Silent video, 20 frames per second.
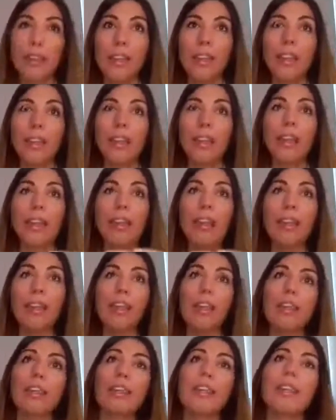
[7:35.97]

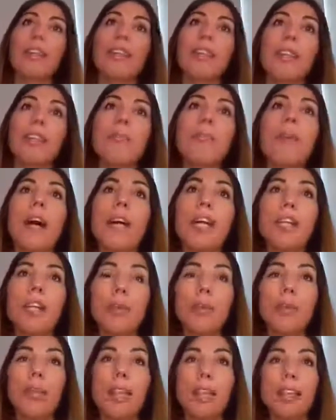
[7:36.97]
the
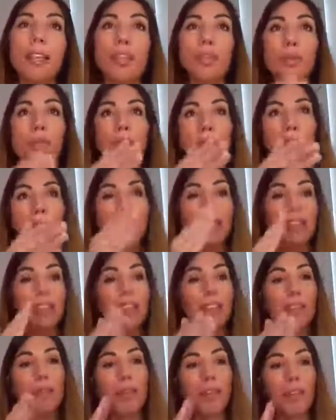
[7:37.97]
microblading. So we can see
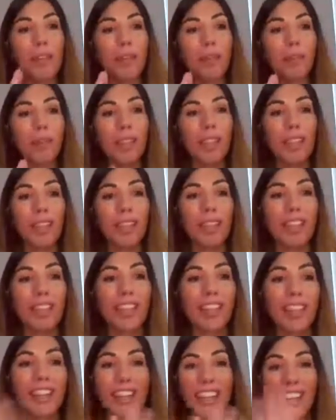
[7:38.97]
the microblading.
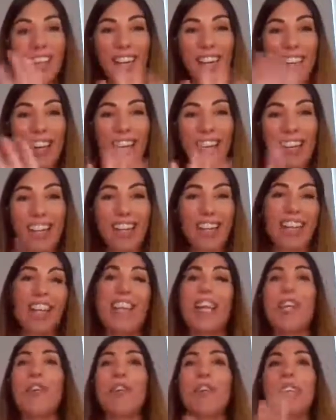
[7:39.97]
Hi.
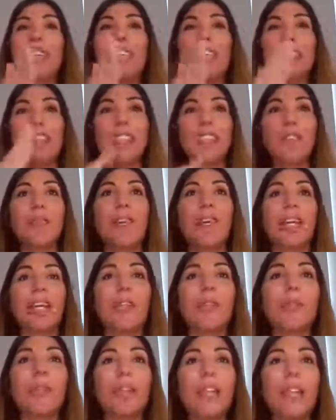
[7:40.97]
We can see the
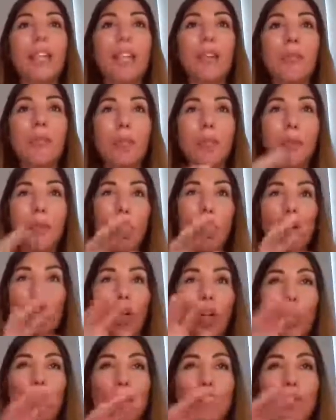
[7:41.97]
microblading, but we can
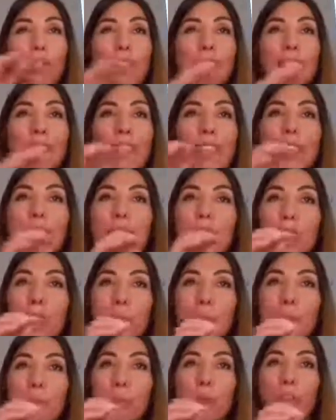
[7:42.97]
also see a little
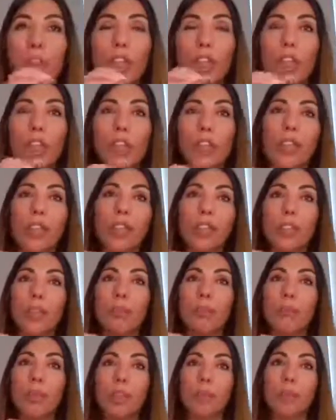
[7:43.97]
bit more the shading
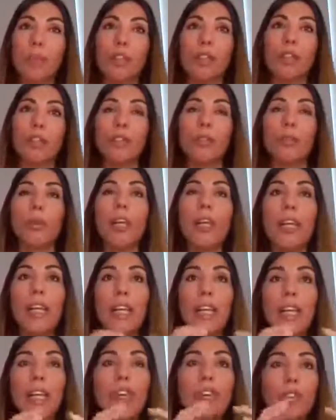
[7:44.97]
in between. So
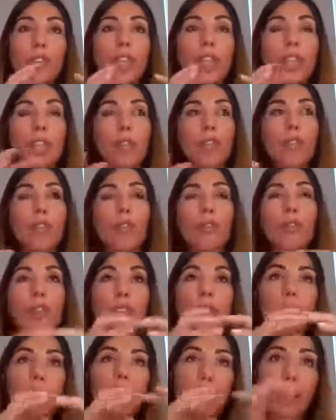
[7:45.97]
if the hair
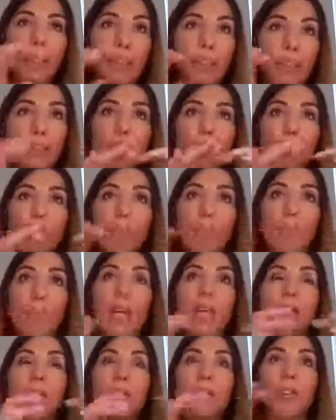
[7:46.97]
strokes are starting to
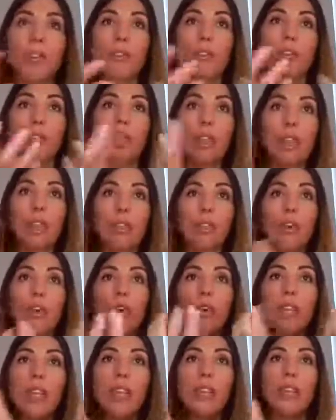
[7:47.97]
melt to that
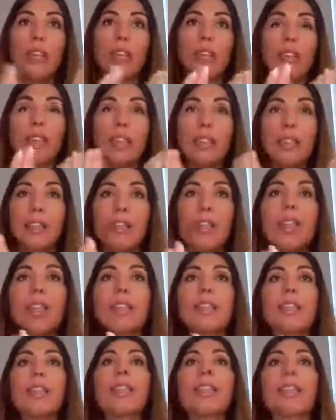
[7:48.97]
oiliness, that
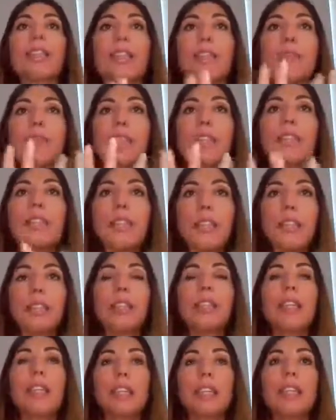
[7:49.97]
greasiness we can see
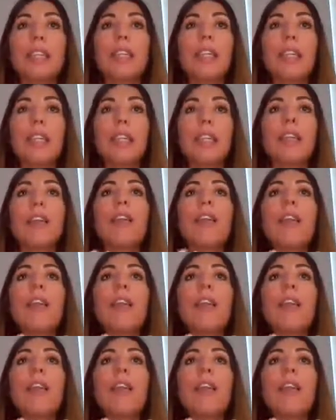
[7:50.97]
in that skin,